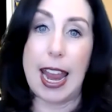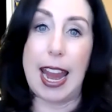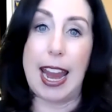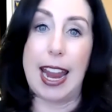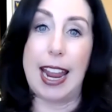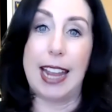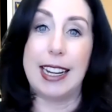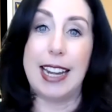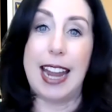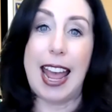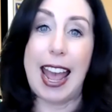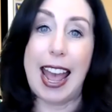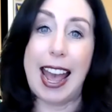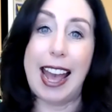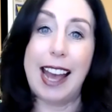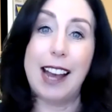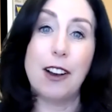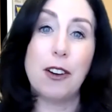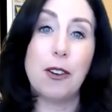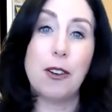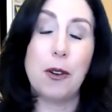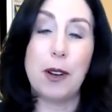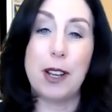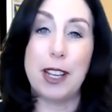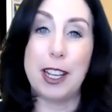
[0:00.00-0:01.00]
And
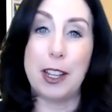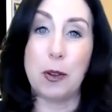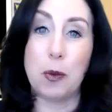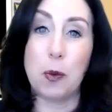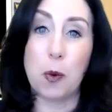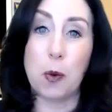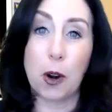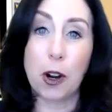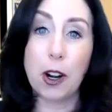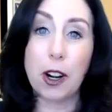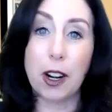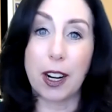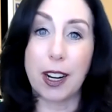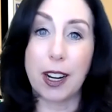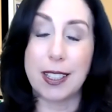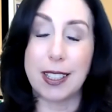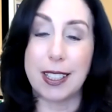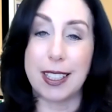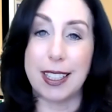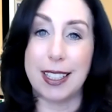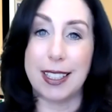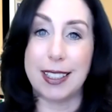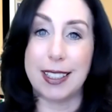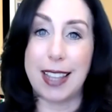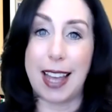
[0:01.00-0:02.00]
how it works
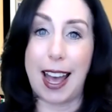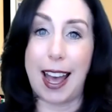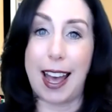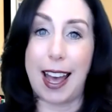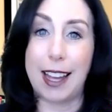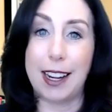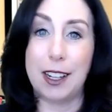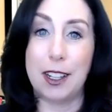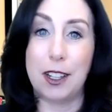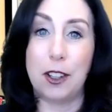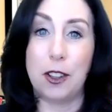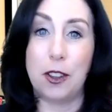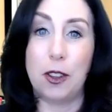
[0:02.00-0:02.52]
is that